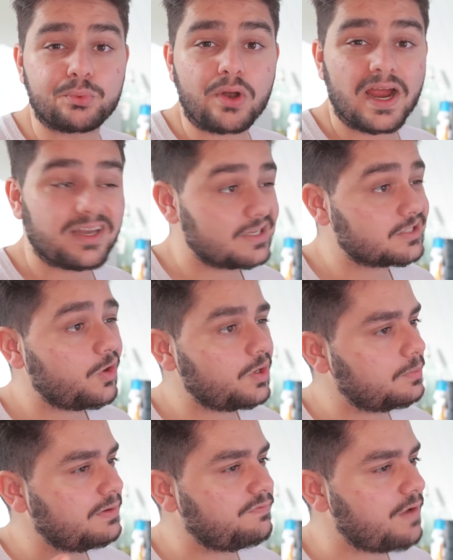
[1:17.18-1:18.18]
bright it's going
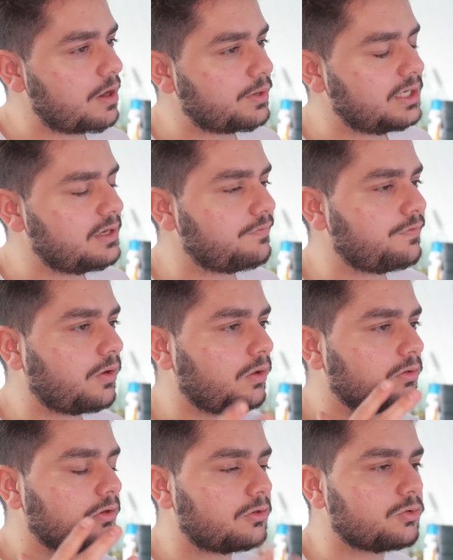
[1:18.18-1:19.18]
to be very
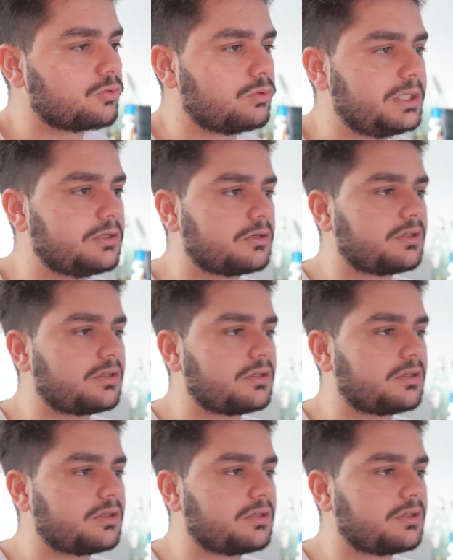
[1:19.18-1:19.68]
difficult to read your